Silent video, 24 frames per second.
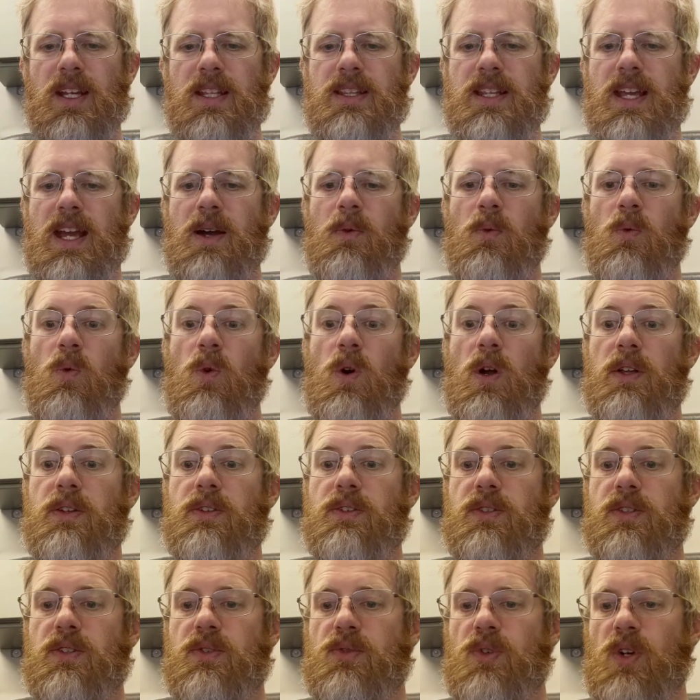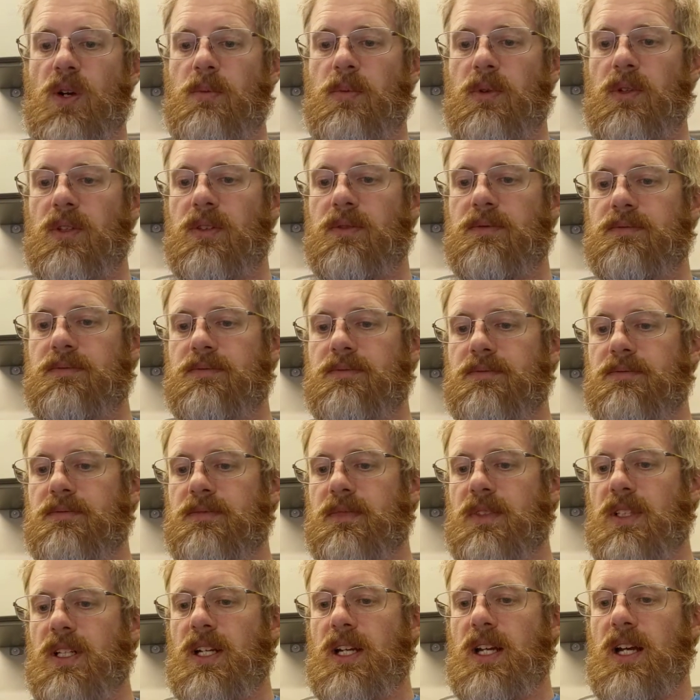that was the trouble.
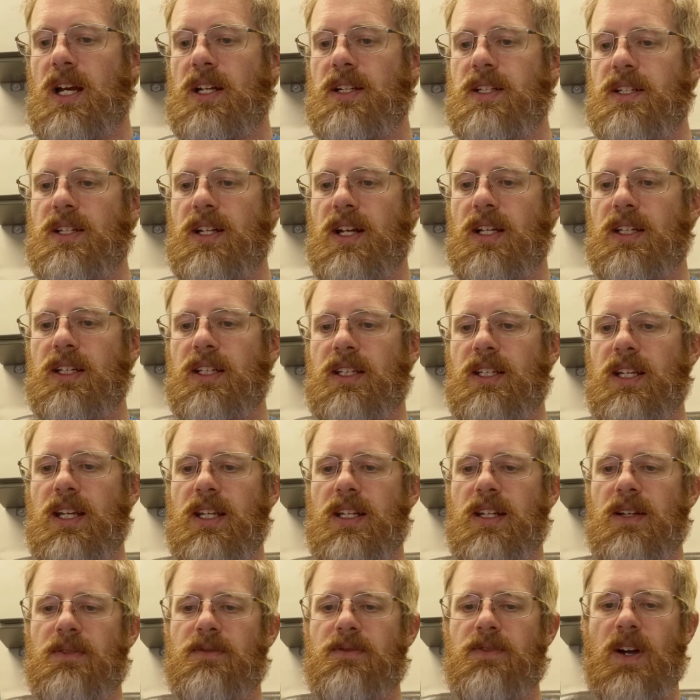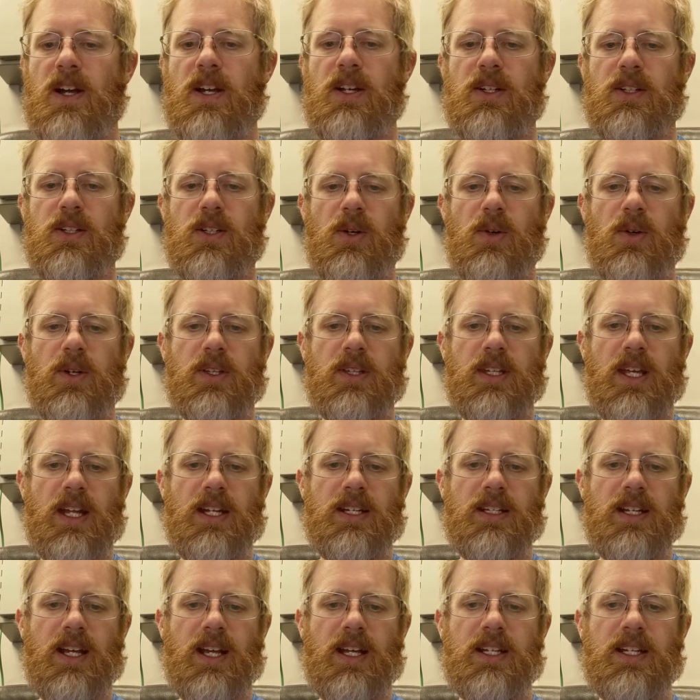I did not get a fire going that
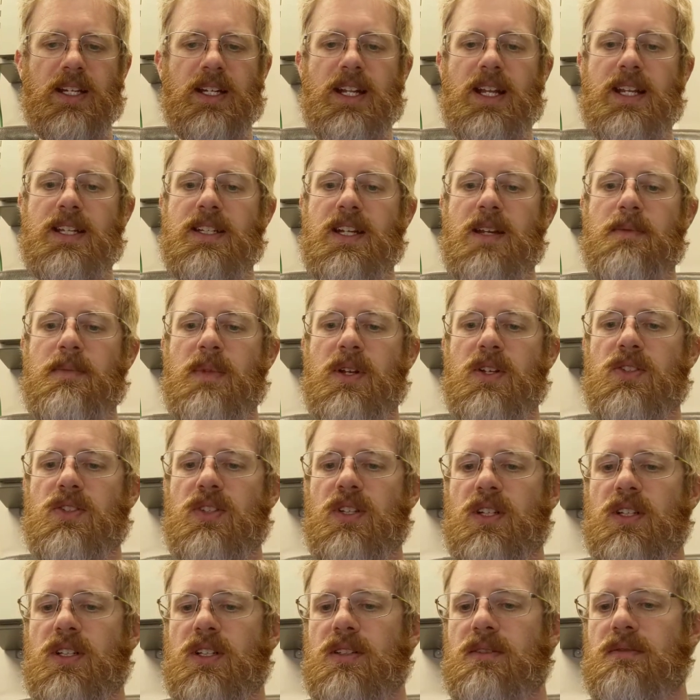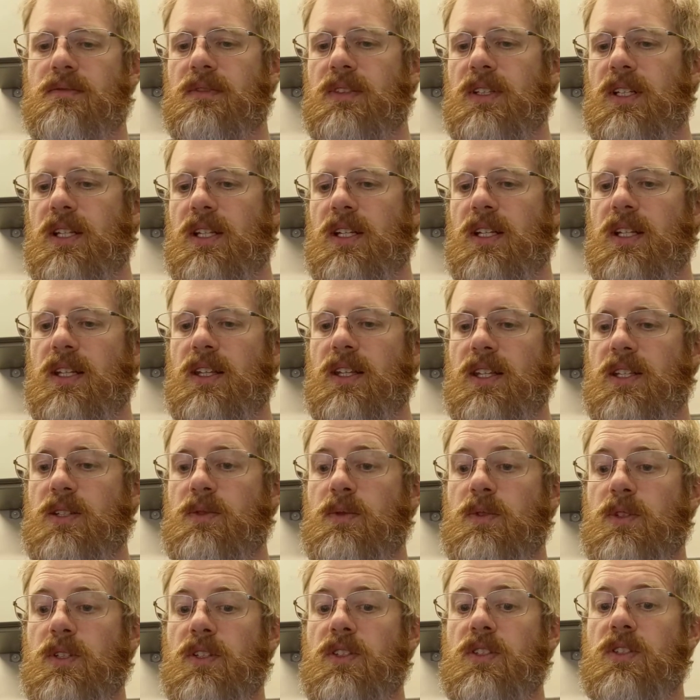night, and as I mentioned, this
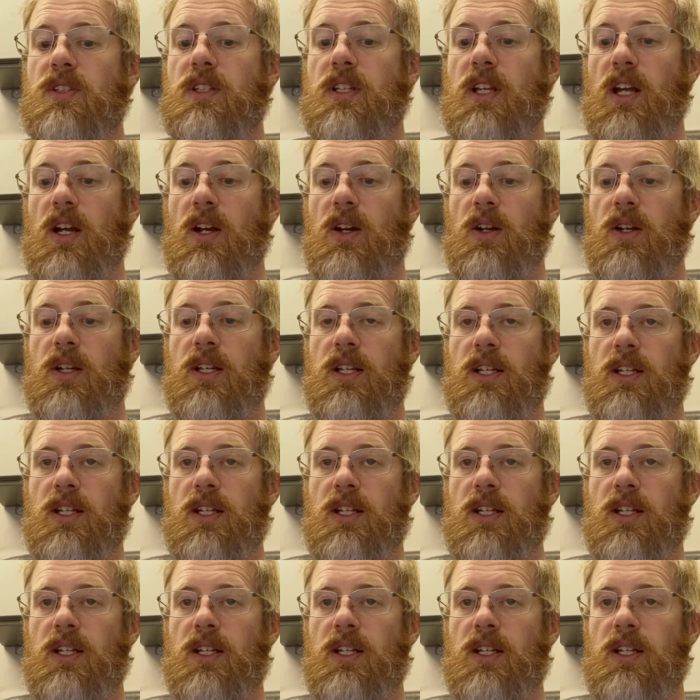was a scary